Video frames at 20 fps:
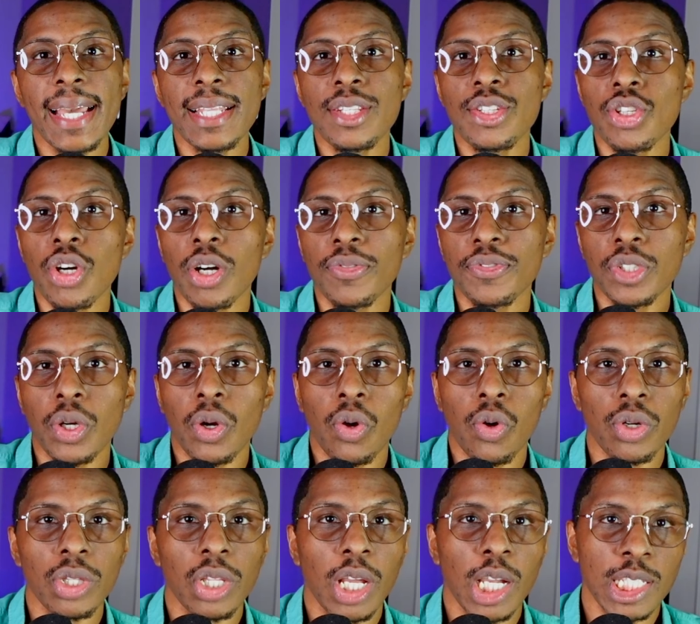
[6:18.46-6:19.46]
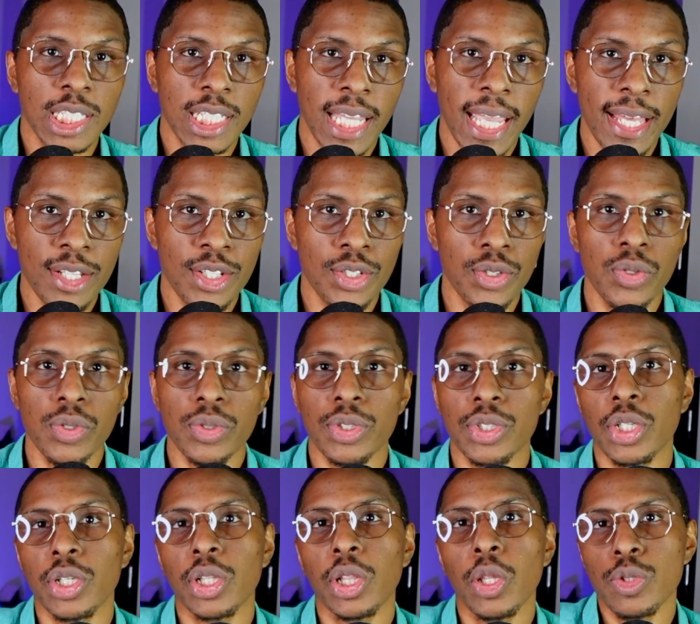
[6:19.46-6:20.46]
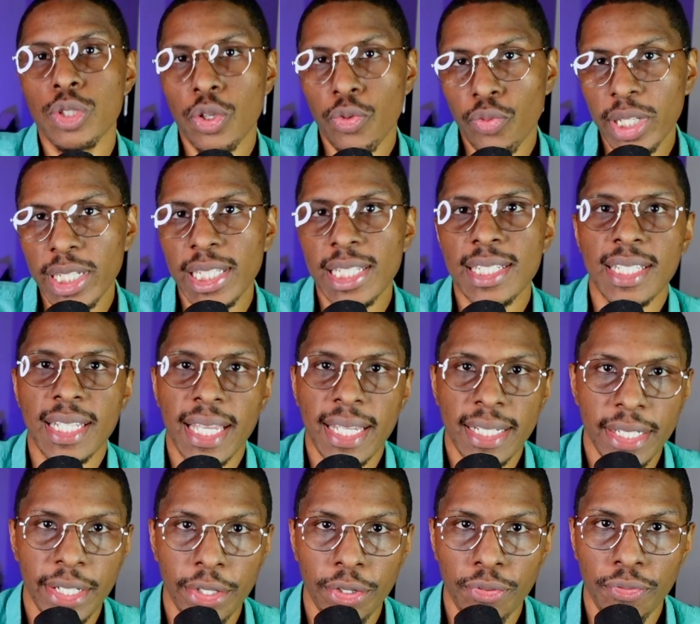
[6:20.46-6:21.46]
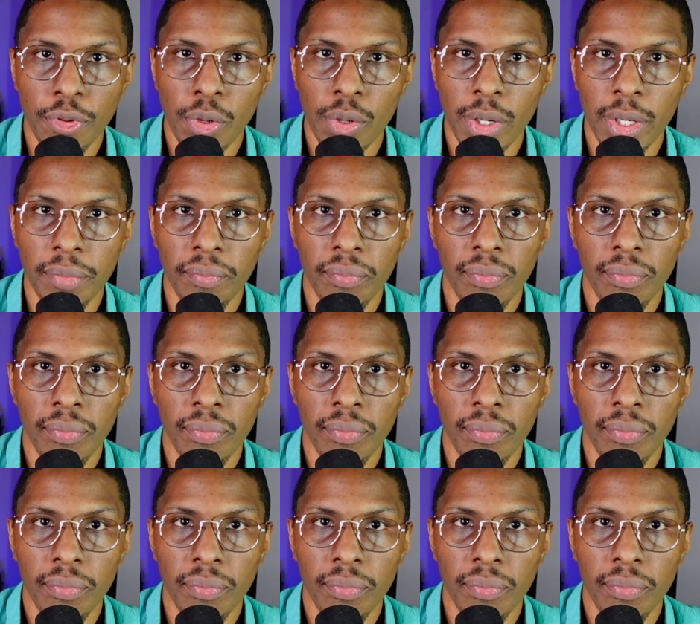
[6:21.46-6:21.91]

heads off to Orlok's castle to close a real estate deal for him.